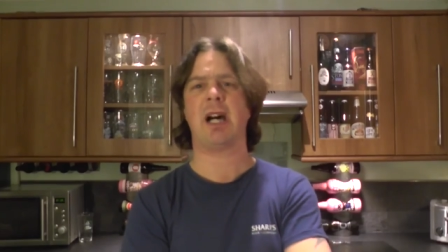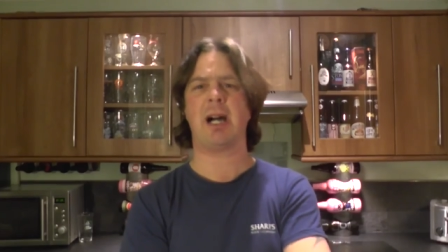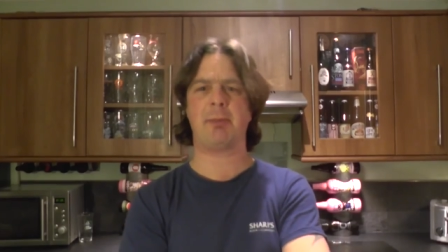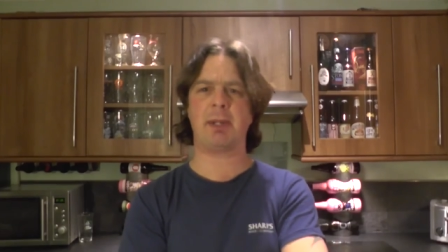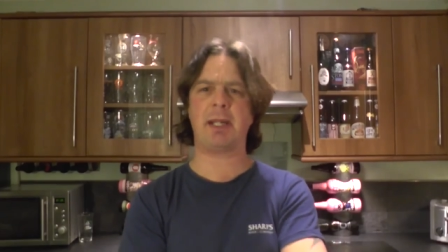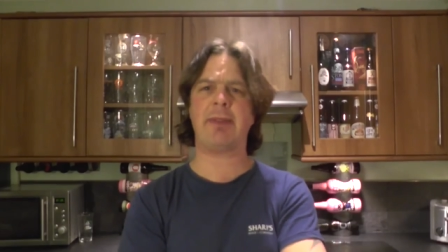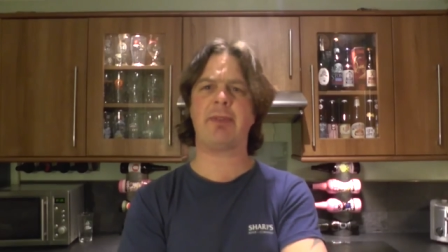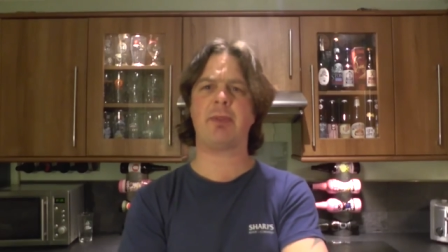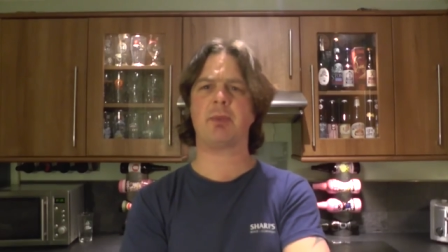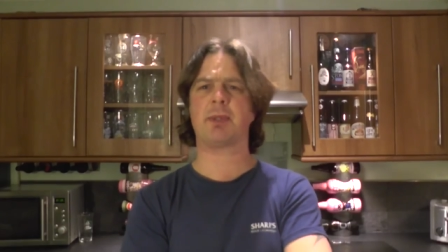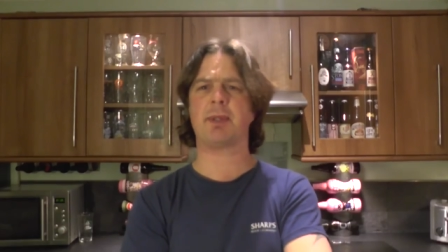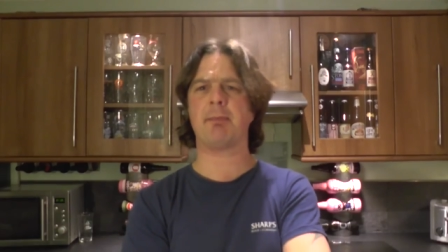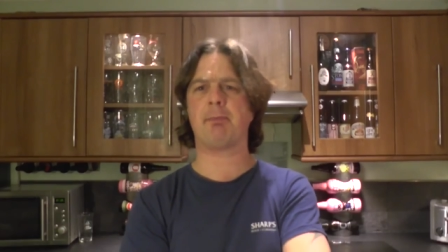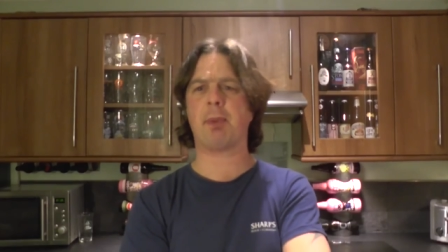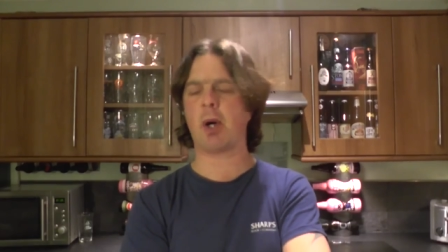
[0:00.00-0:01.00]
I believe he was
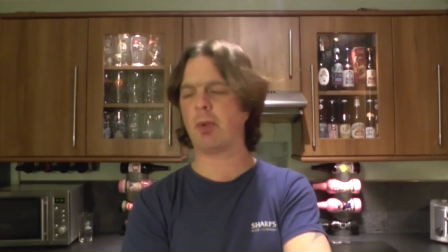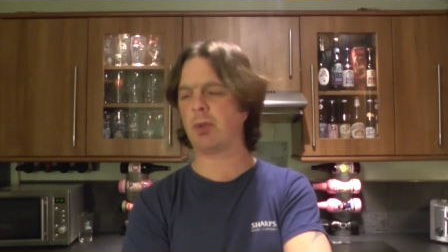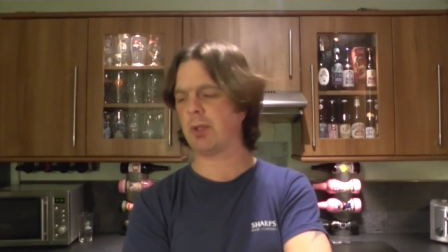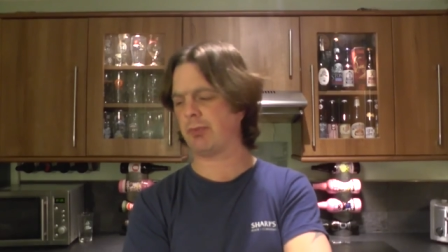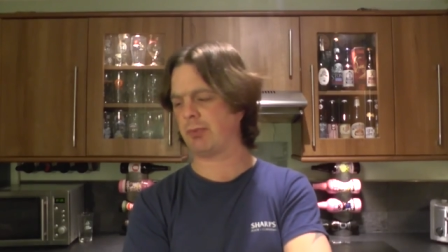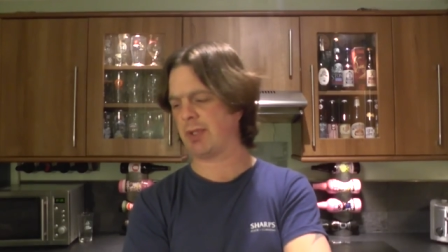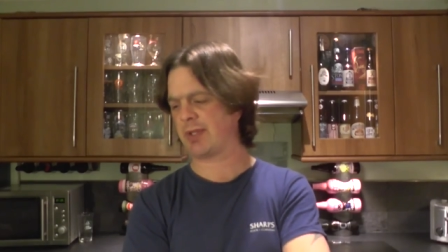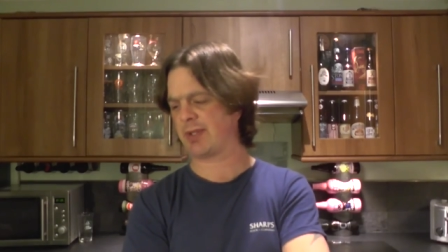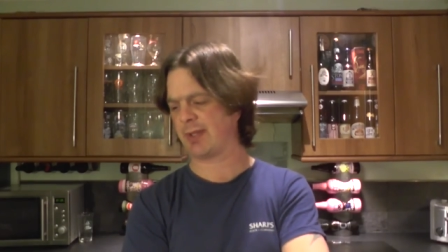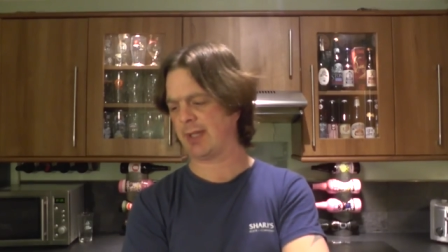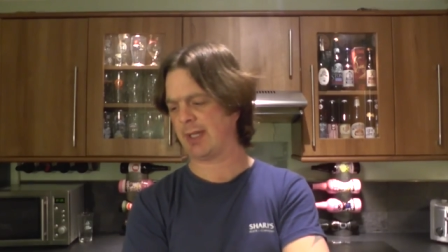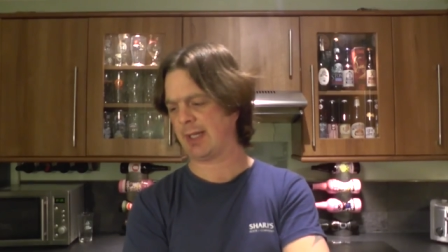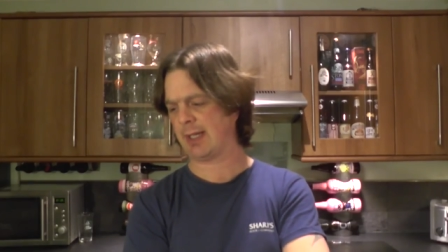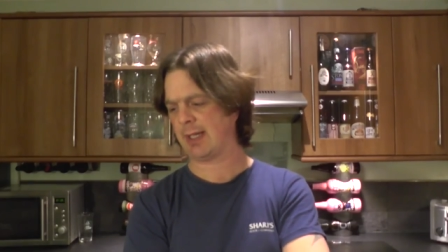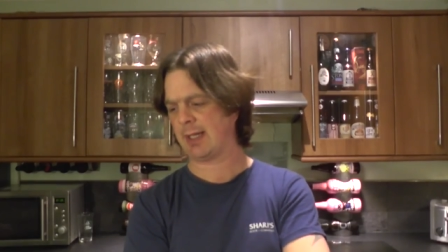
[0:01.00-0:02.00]
in Poland
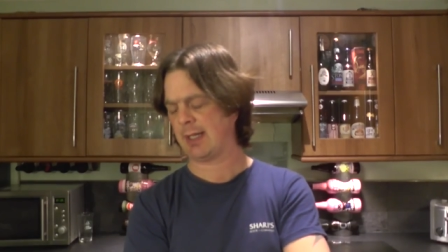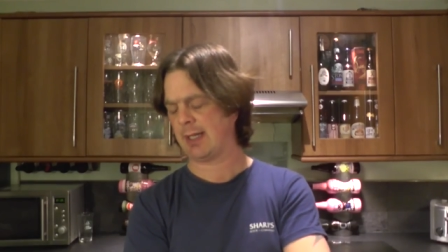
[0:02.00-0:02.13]
recently.